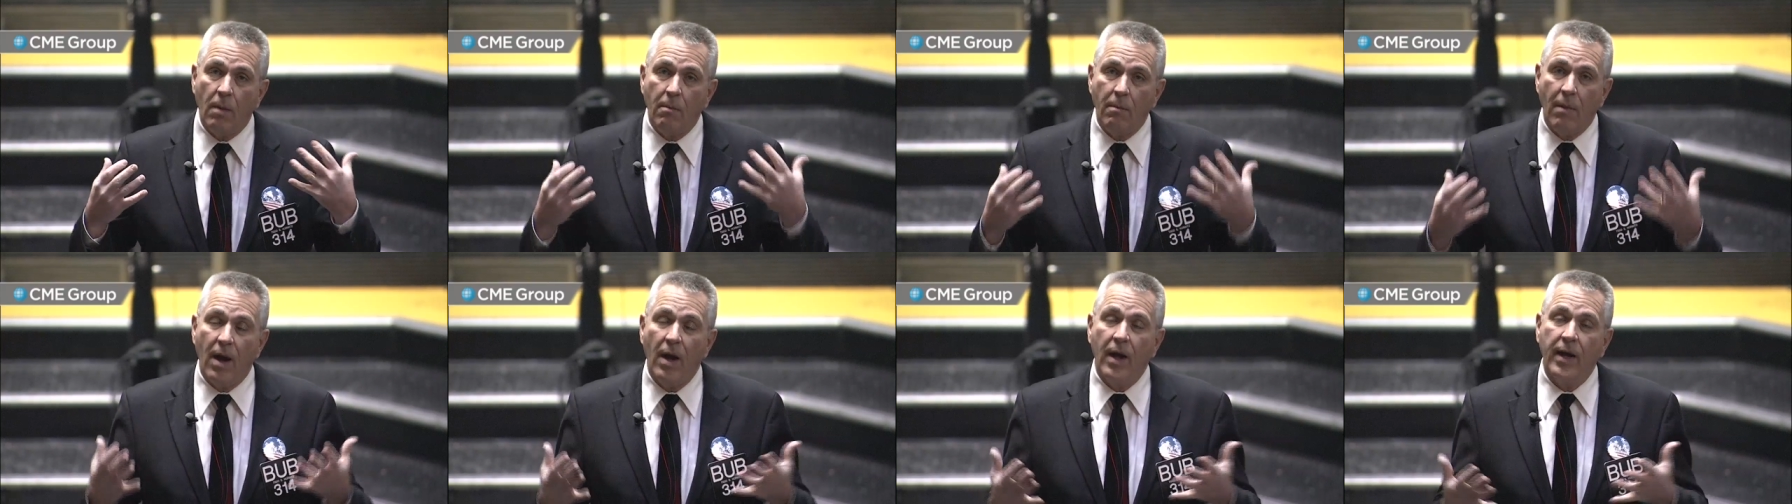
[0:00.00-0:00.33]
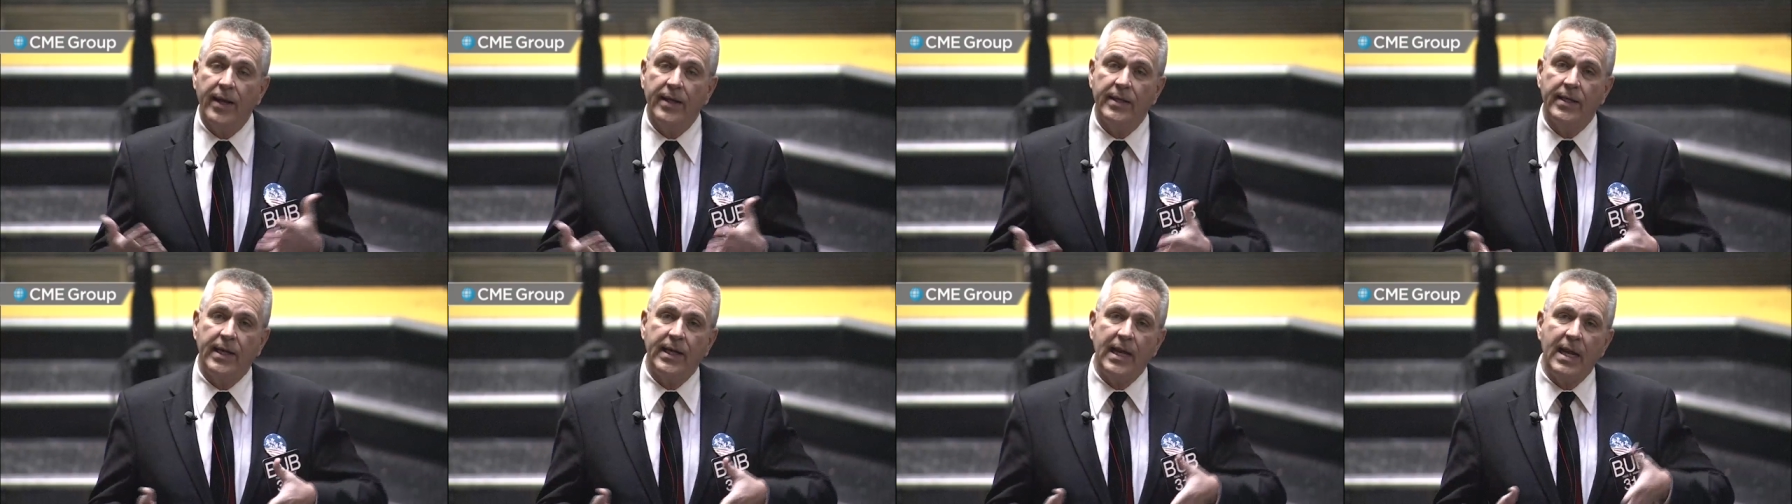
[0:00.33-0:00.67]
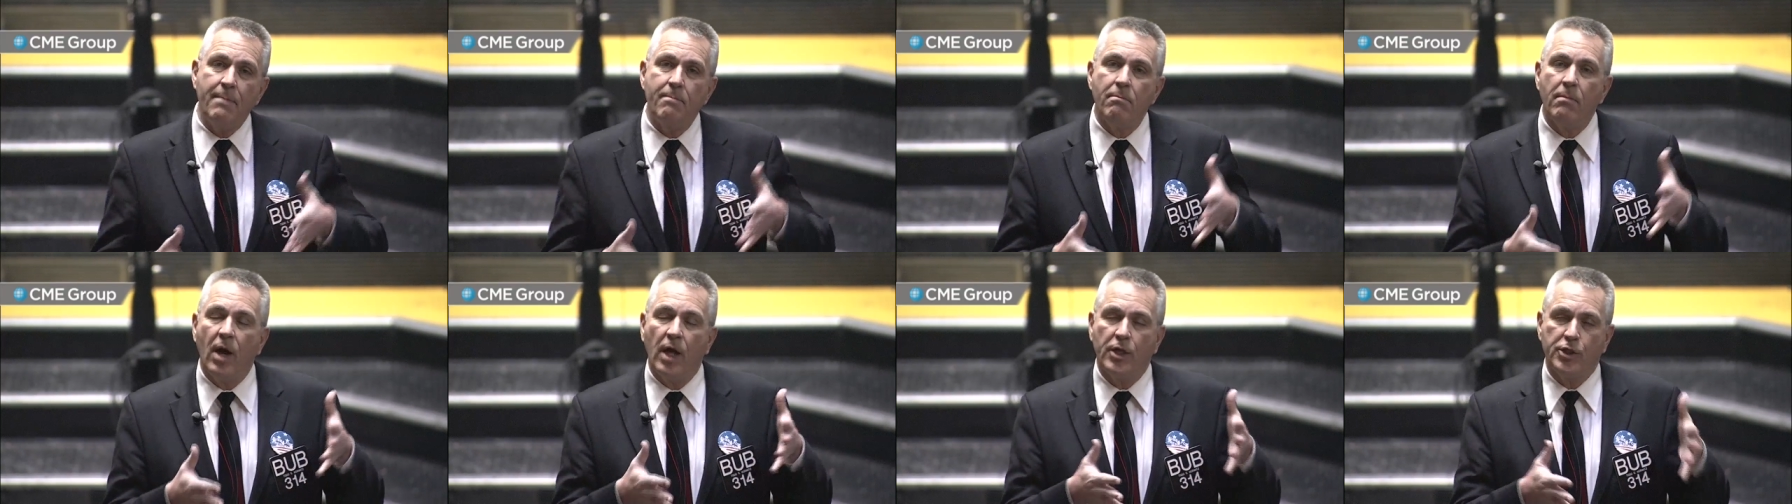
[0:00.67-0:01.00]
market at a
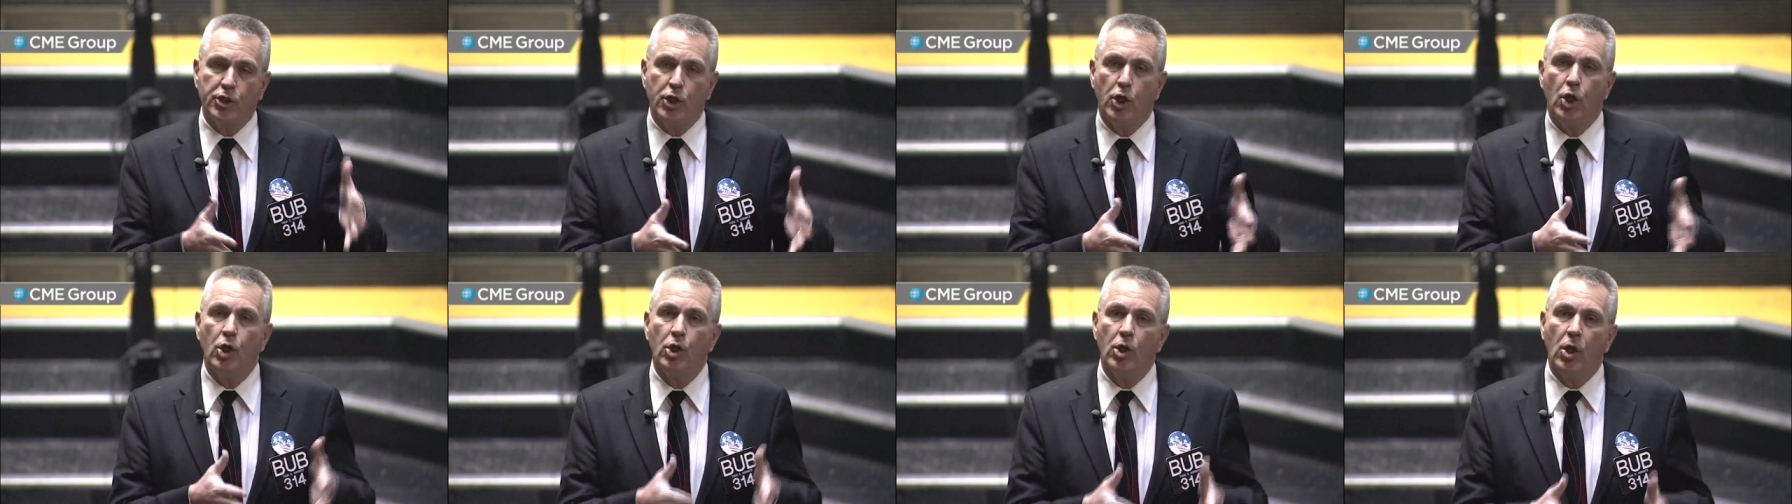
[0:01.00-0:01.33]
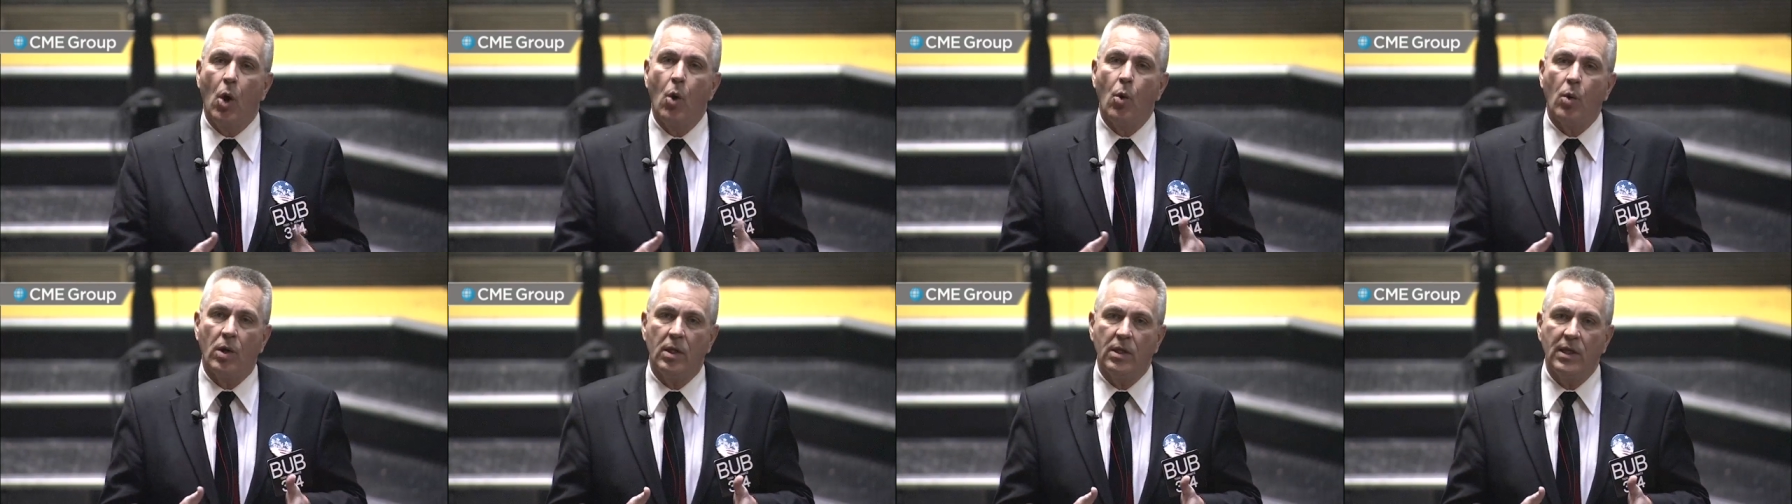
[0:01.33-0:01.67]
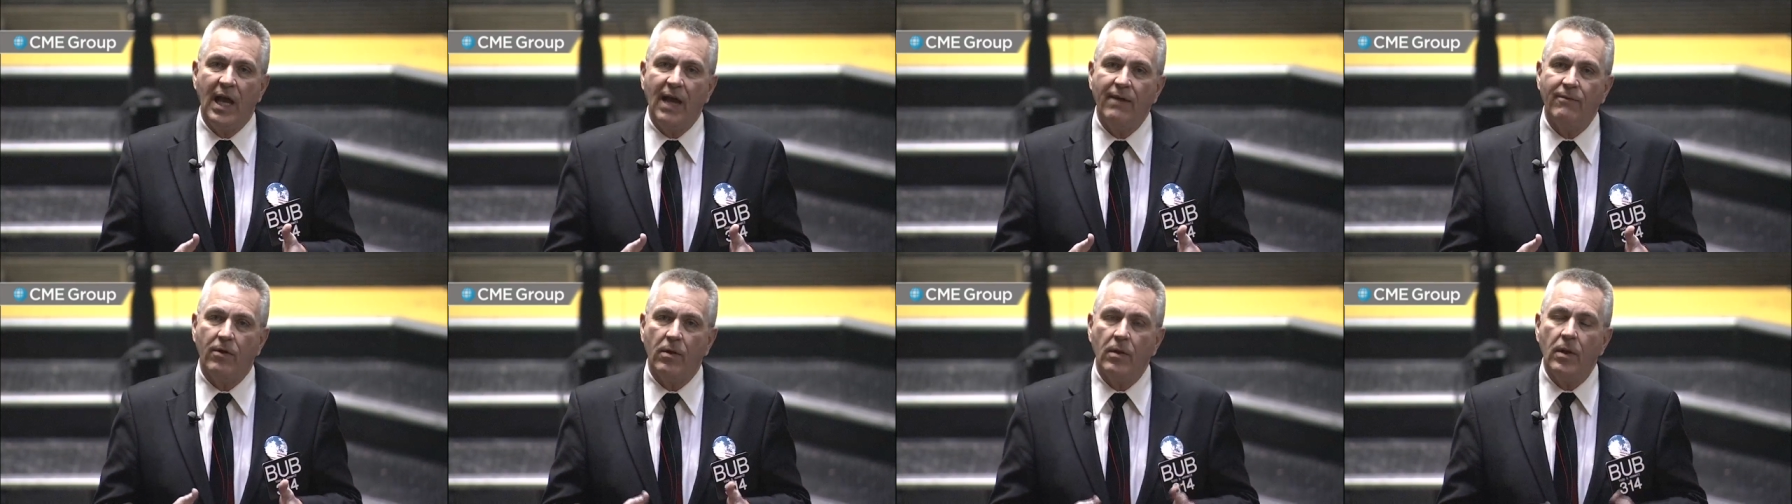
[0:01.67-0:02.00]
much lower
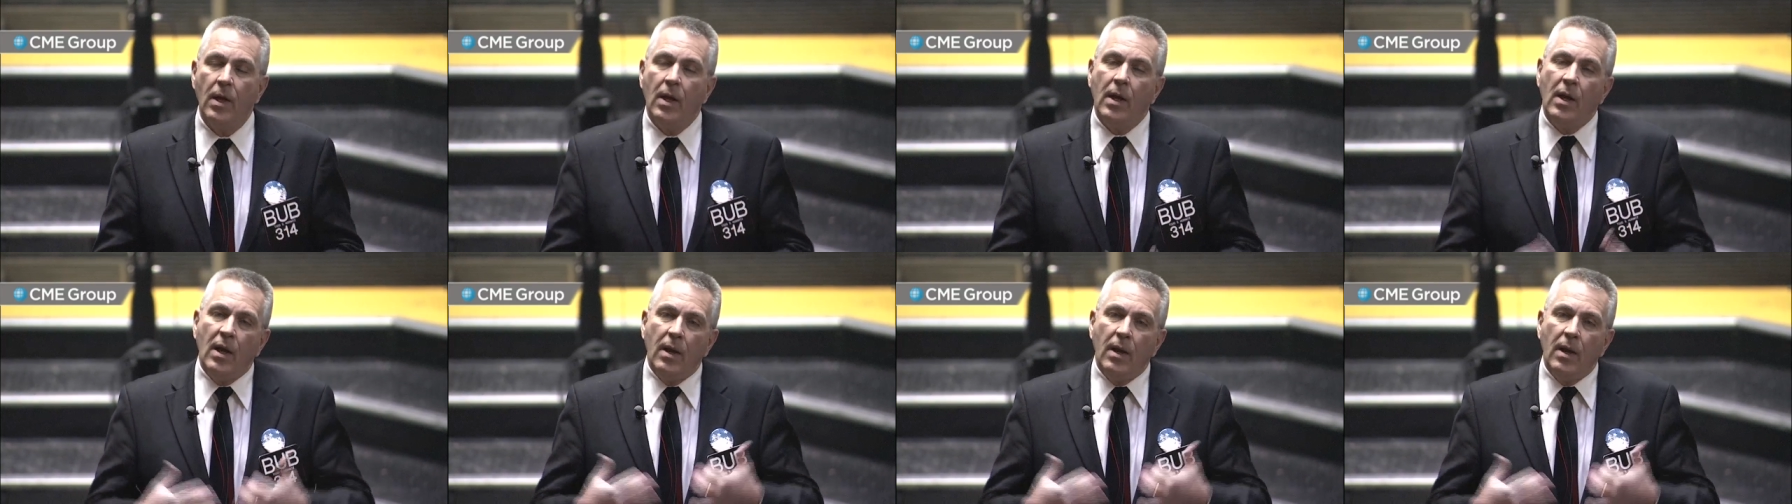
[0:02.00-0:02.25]
level